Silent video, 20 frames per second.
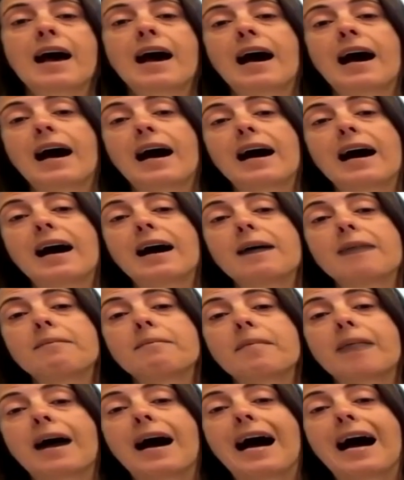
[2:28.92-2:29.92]

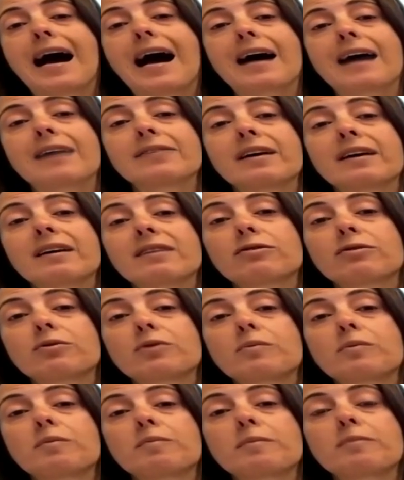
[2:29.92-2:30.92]
And I thought
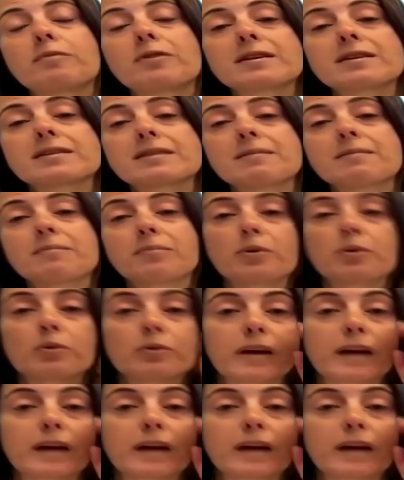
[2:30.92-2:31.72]
it would be pretty simple,